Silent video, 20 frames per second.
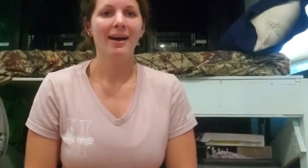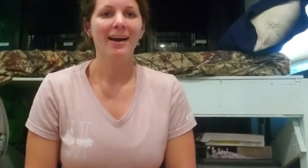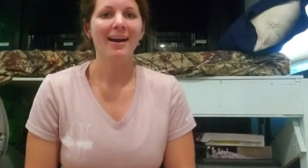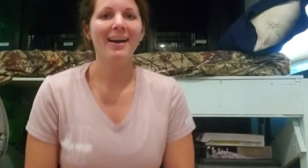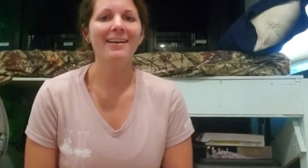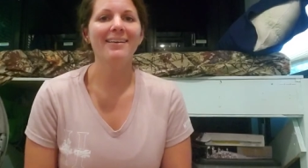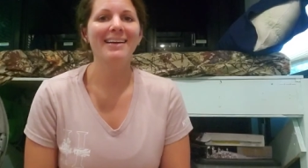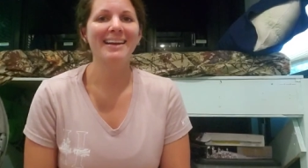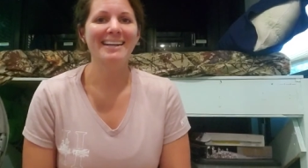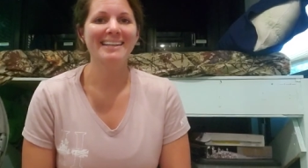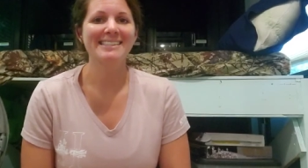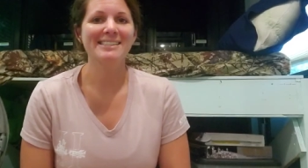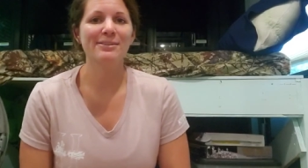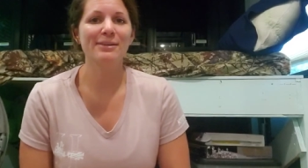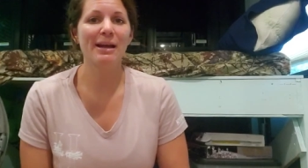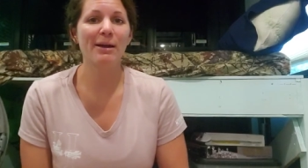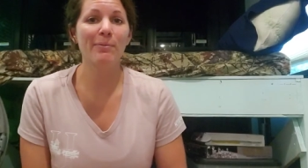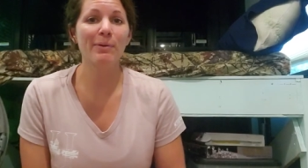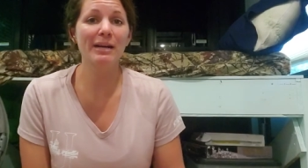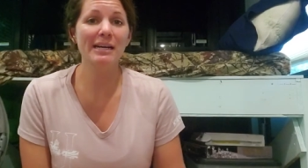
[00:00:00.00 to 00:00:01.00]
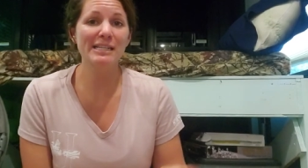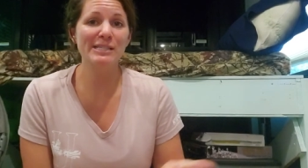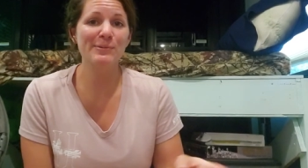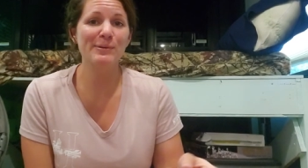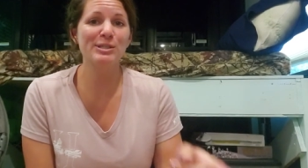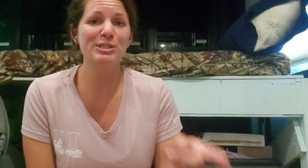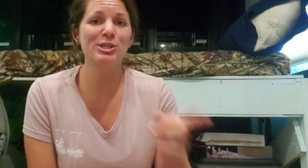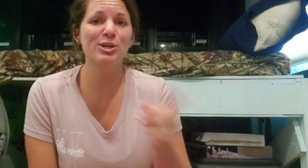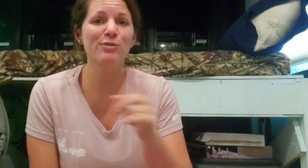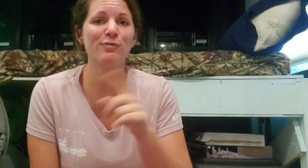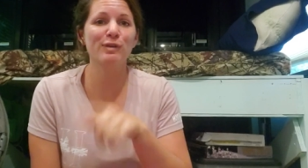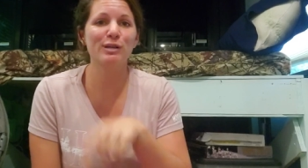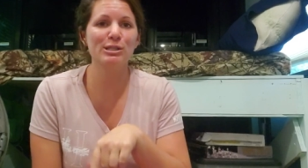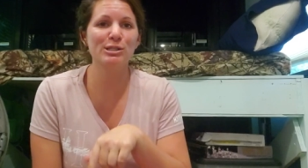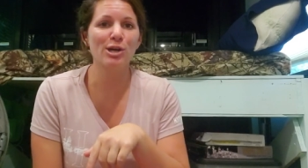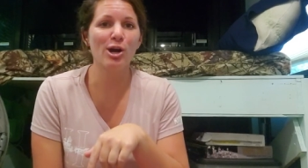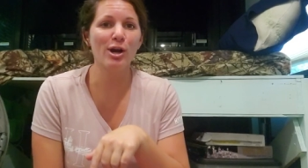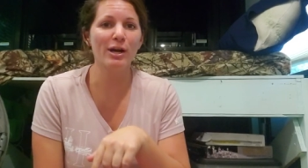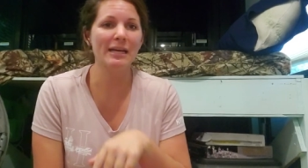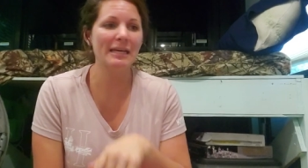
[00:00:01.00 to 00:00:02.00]
All right, so now we're going to switch over to
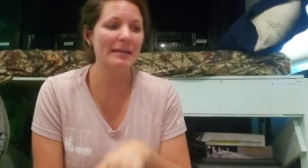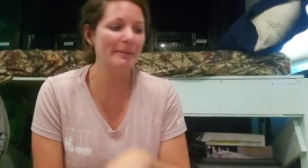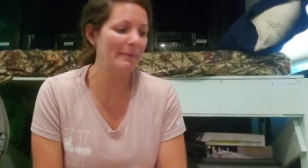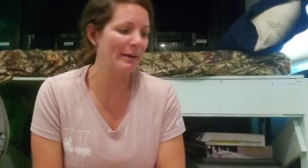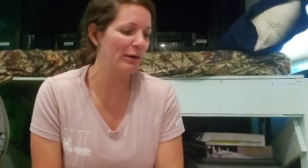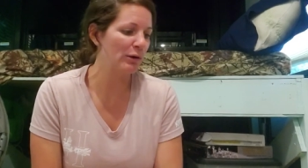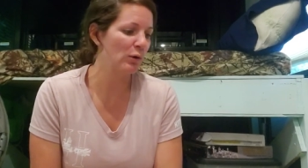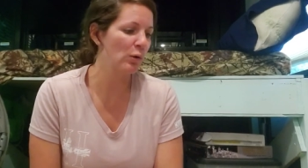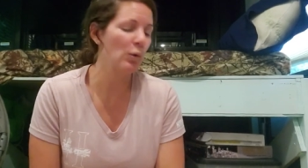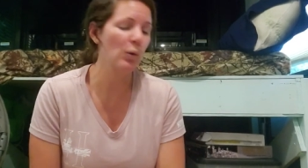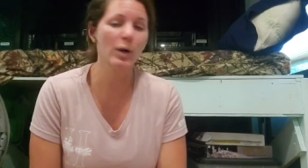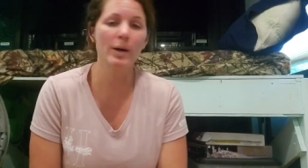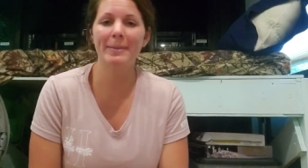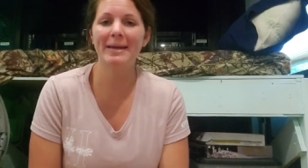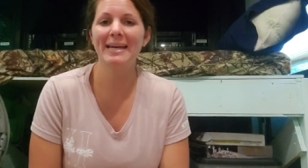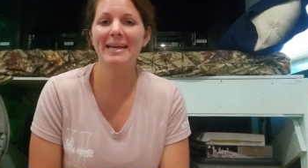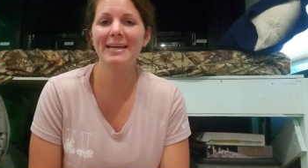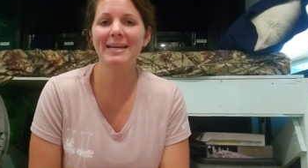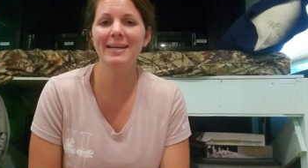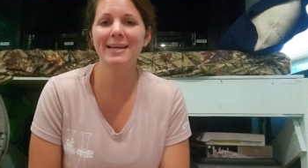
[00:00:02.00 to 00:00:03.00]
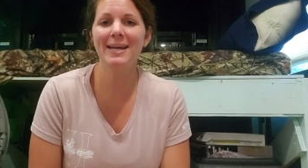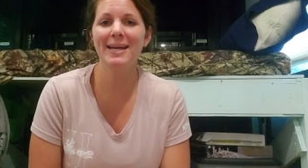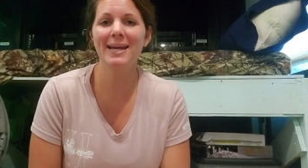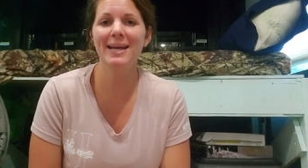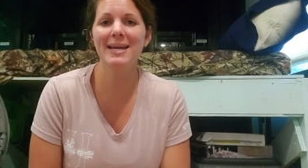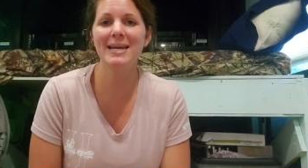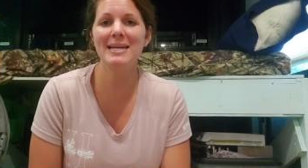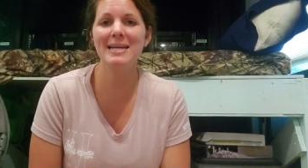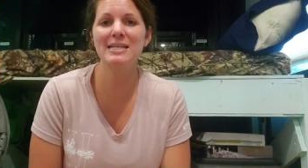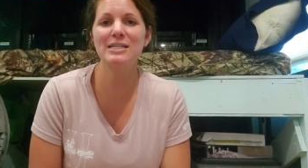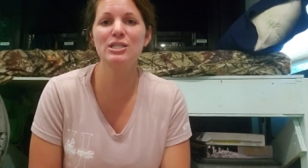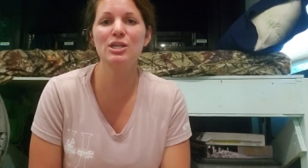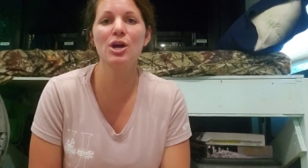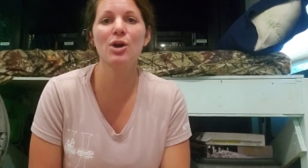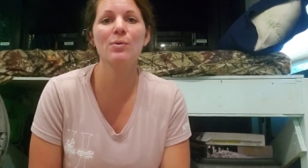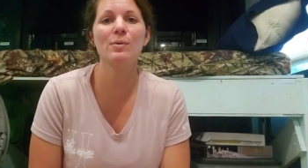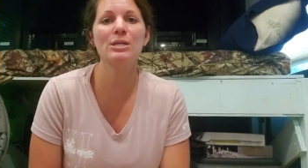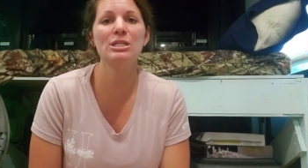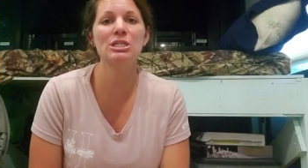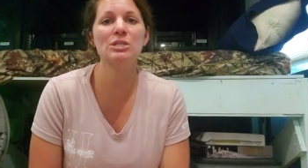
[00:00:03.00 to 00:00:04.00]
talking about Corbin. He is
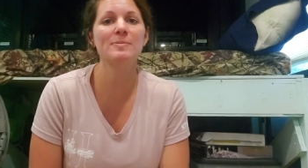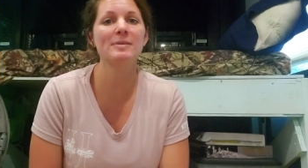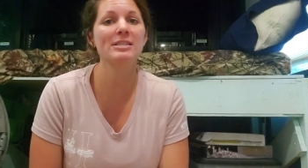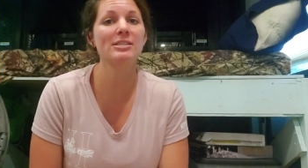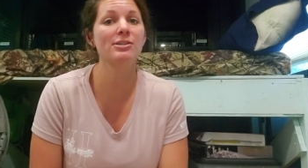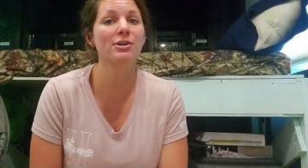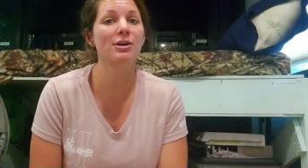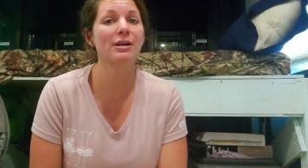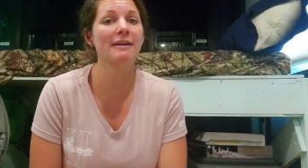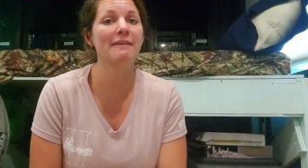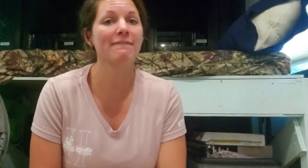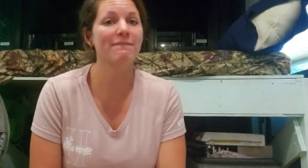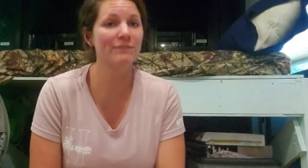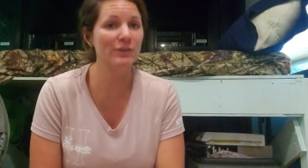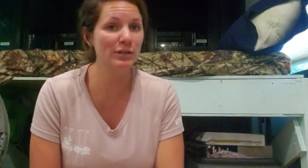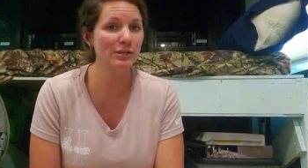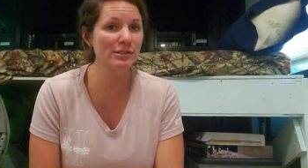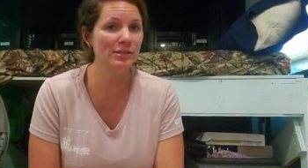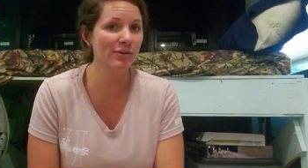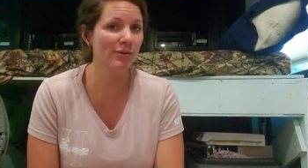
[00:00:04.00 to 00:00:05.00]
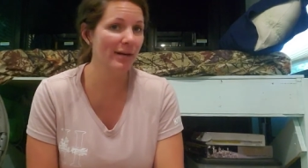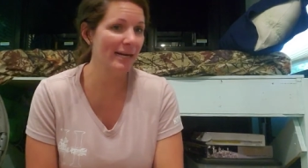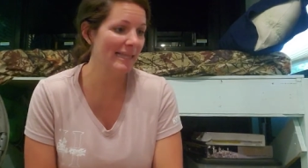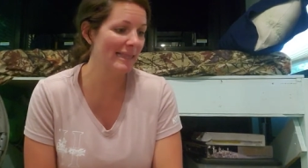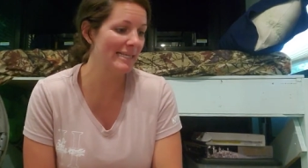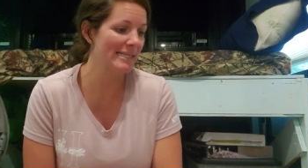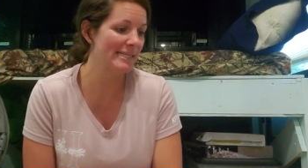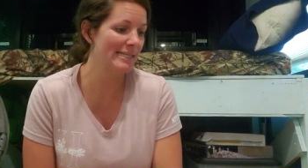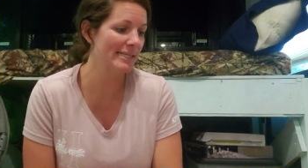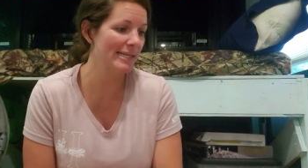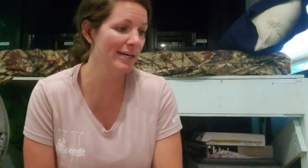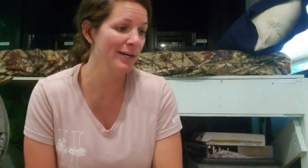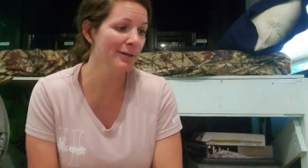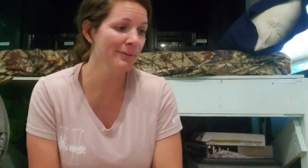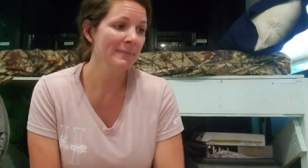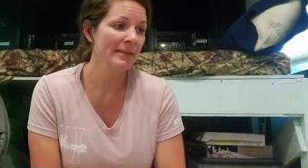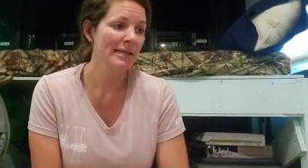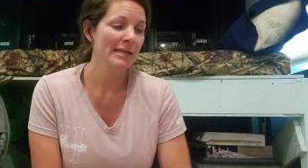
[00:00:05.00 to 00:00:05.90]
going to be starting first grade this year.